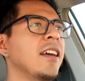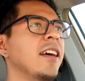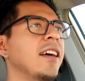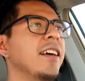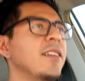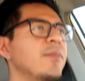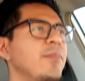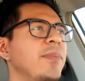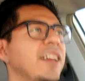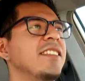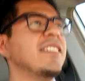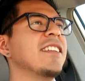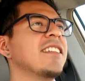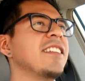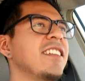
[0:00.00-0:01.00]
And
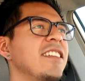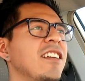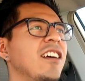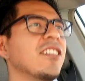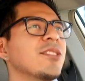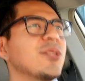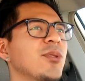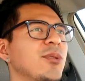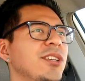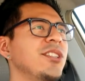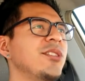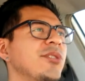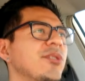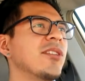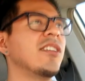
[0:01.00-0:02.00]
basically, long story
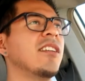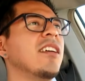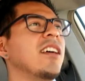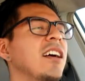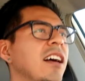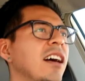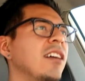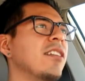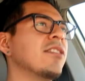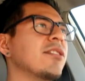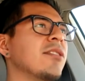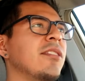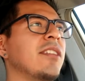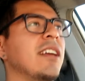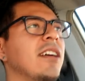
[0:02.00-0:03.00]
short, I was
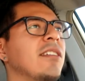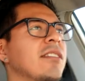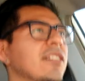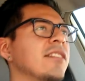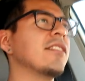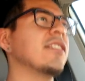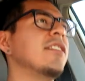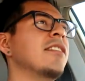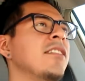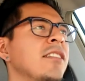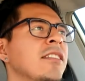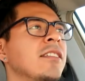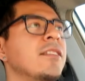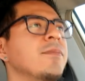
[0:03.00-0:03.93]
going out with this girl.